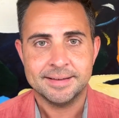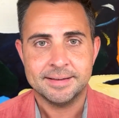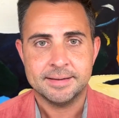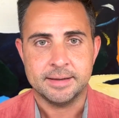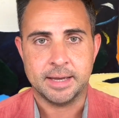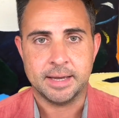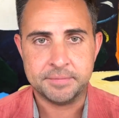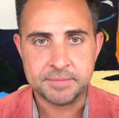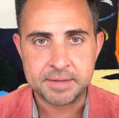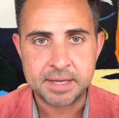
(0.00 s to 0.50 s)

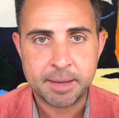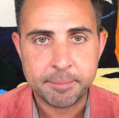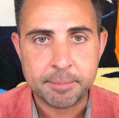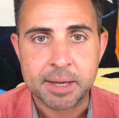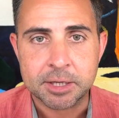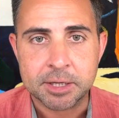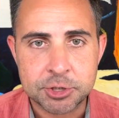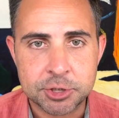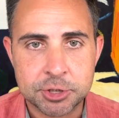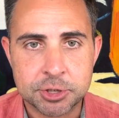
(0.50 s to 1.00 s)
in the
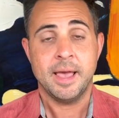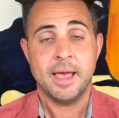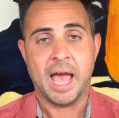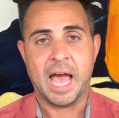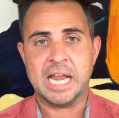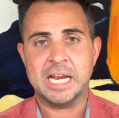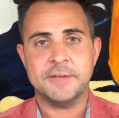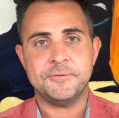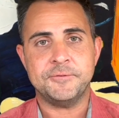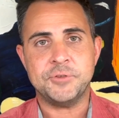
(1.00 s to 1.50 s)
image.
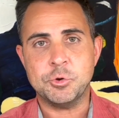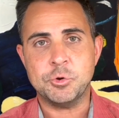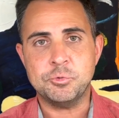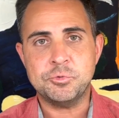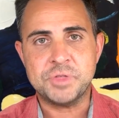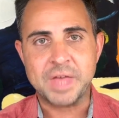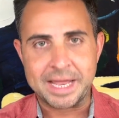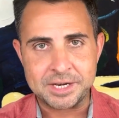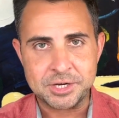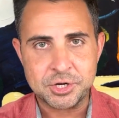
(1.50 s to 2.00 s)
And if you
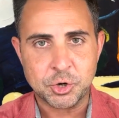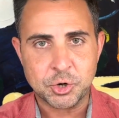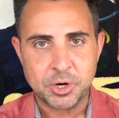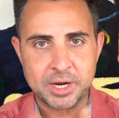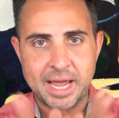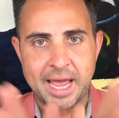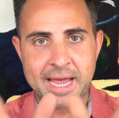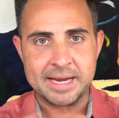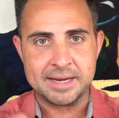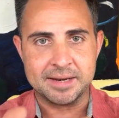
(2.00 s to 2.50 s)
then
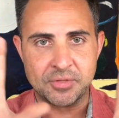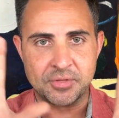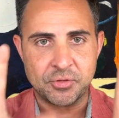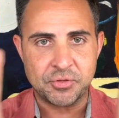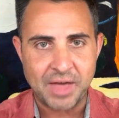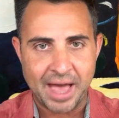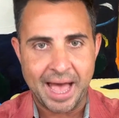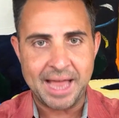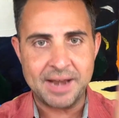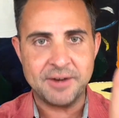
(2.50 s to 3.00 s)
create
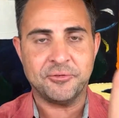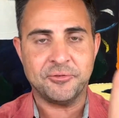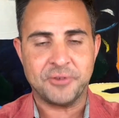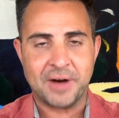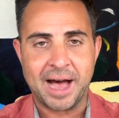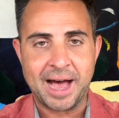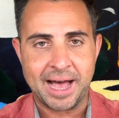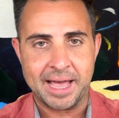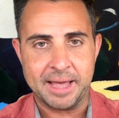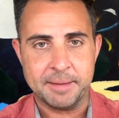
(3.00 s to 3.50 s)
that
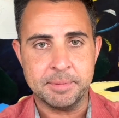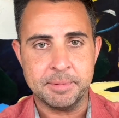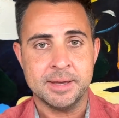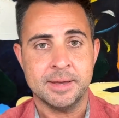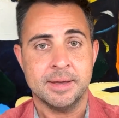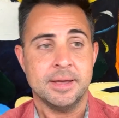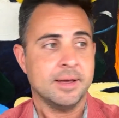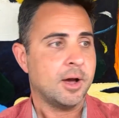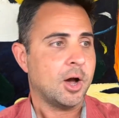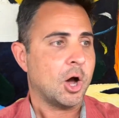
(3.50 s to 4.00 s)
vibe
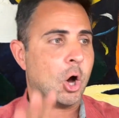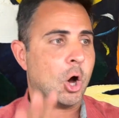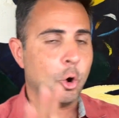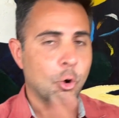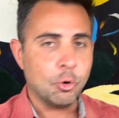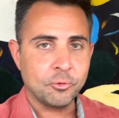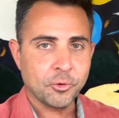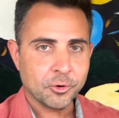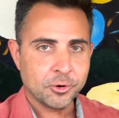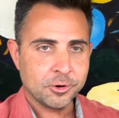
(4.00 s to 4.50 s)

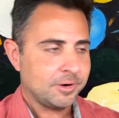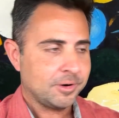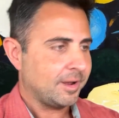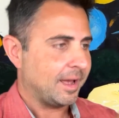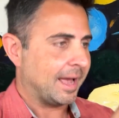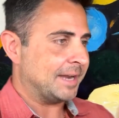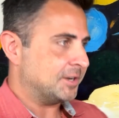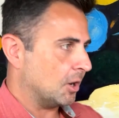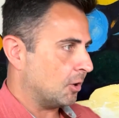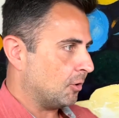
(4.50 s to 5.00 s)
over
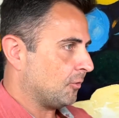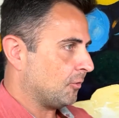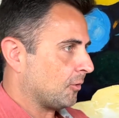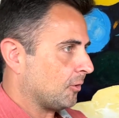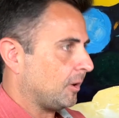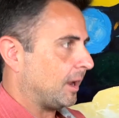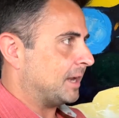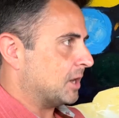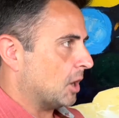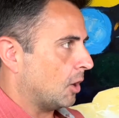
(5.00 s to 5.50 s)
and over
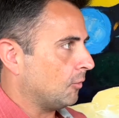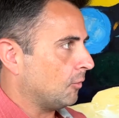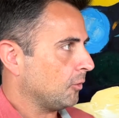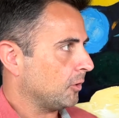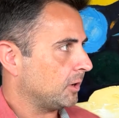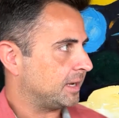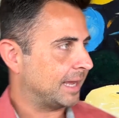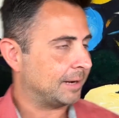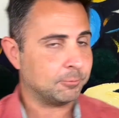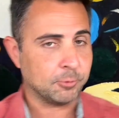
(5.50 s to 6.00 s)
and over
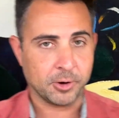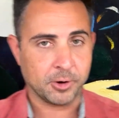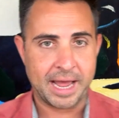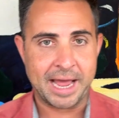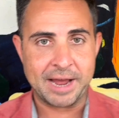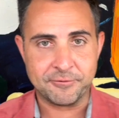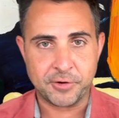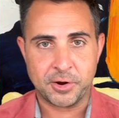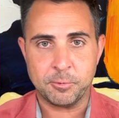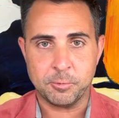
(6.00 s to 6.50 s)
again, where
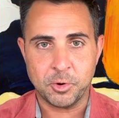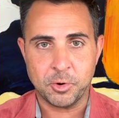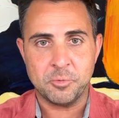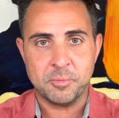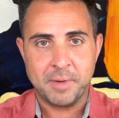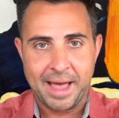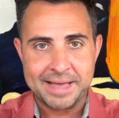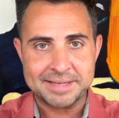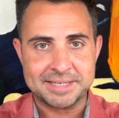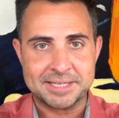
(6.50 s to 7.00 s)
every room
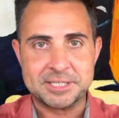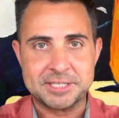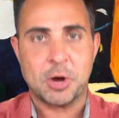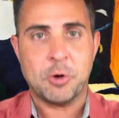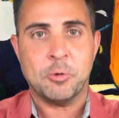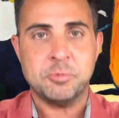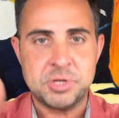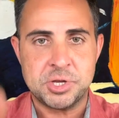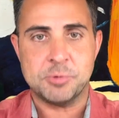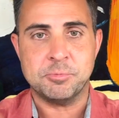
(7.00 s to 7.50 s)
has its
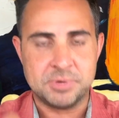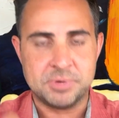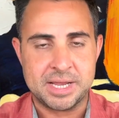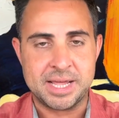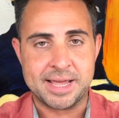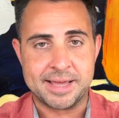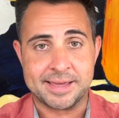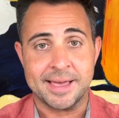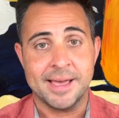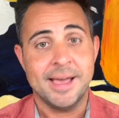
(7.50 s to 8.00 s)
own
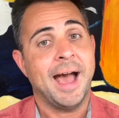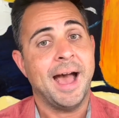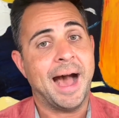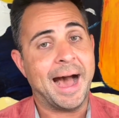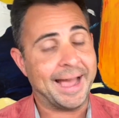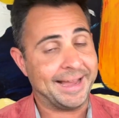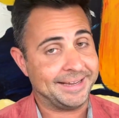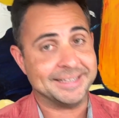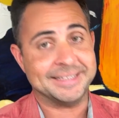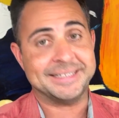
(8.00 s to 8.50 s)
unique,
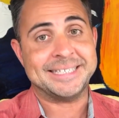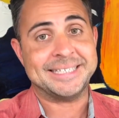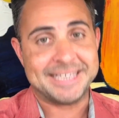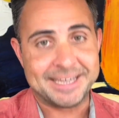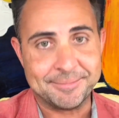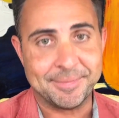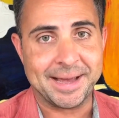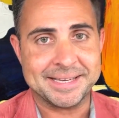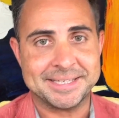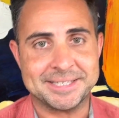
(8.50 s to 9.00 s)
I could see
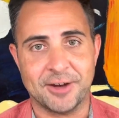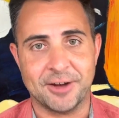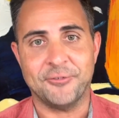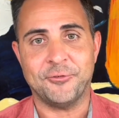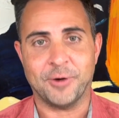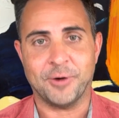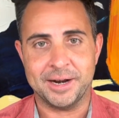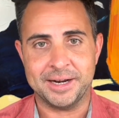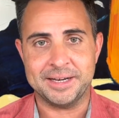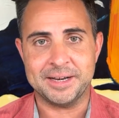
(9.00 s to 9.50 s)
myself
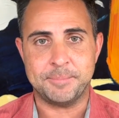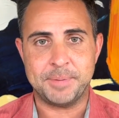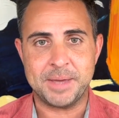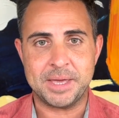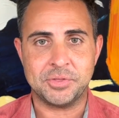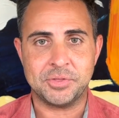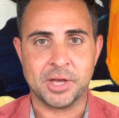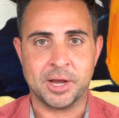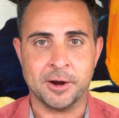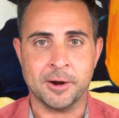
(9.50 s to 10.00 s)
wanting to be
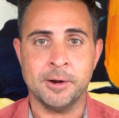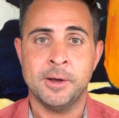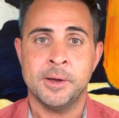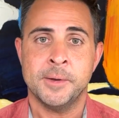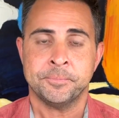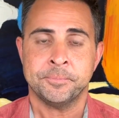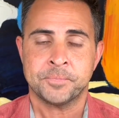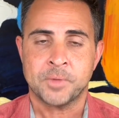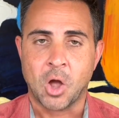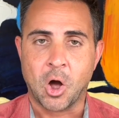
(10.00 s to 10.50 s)
there.
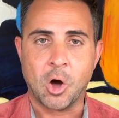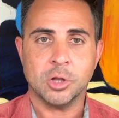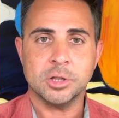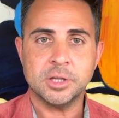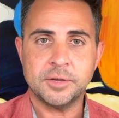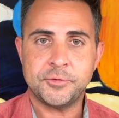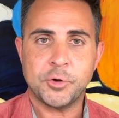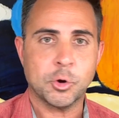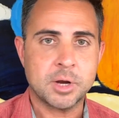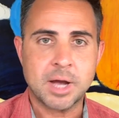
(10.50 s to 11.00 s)
All
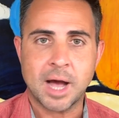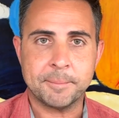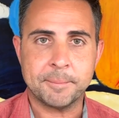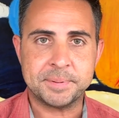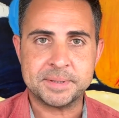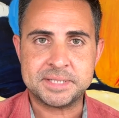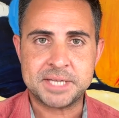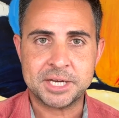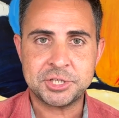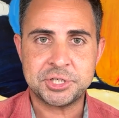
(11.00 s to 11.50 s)
of your
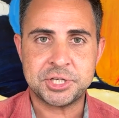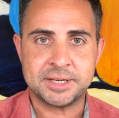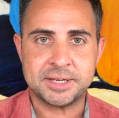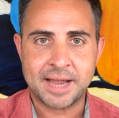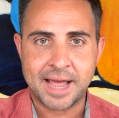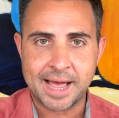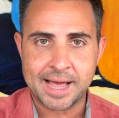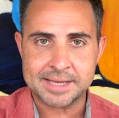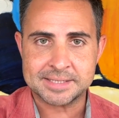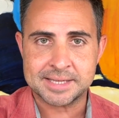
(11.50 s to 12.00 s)
competition
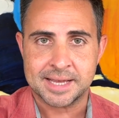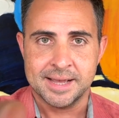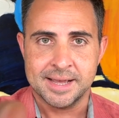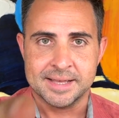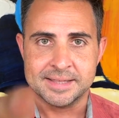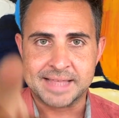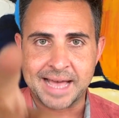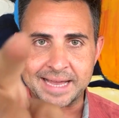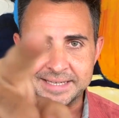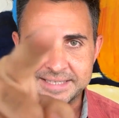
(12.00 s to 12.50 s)
has
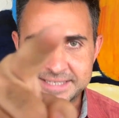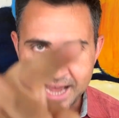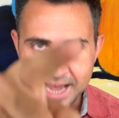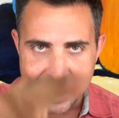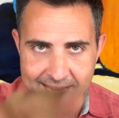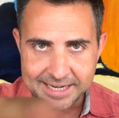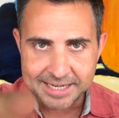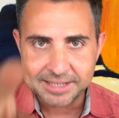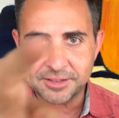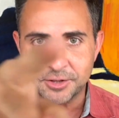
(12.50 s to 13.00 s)
that
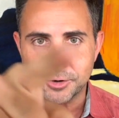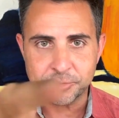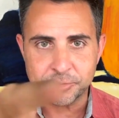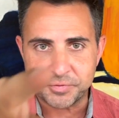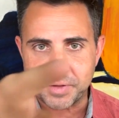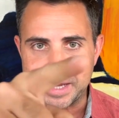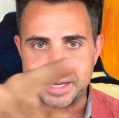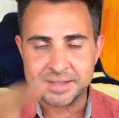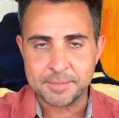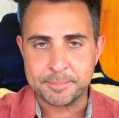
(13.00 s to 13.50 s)
tiny little
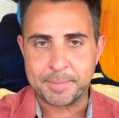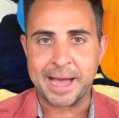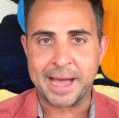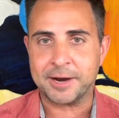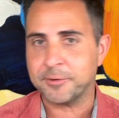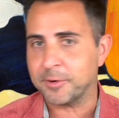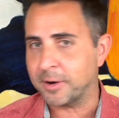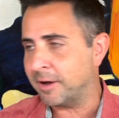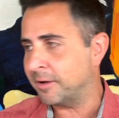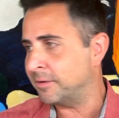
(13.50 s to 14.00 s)
thing in the
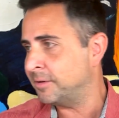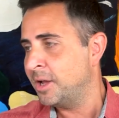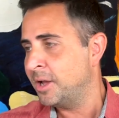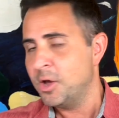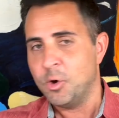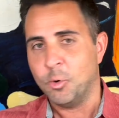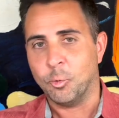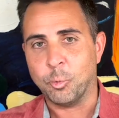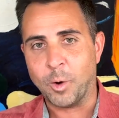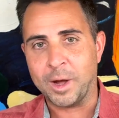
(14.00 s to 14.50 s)
background,
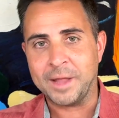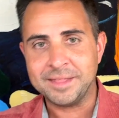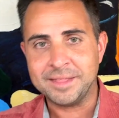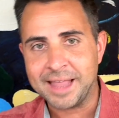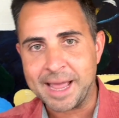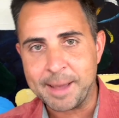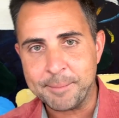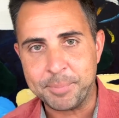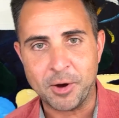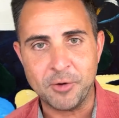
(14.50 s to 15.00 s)
one
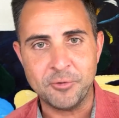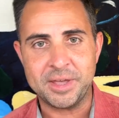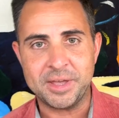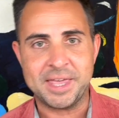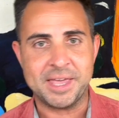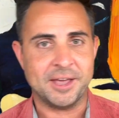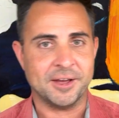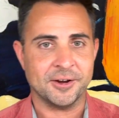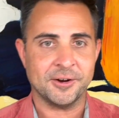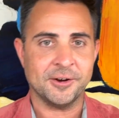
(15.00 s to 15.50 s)
lamp over
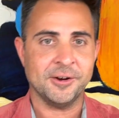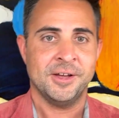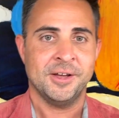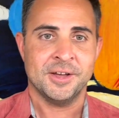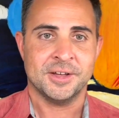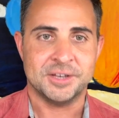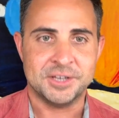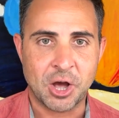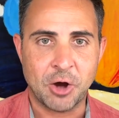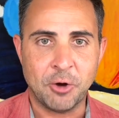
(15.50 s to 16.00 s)
here,
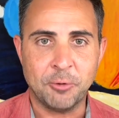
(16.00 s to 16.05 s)
no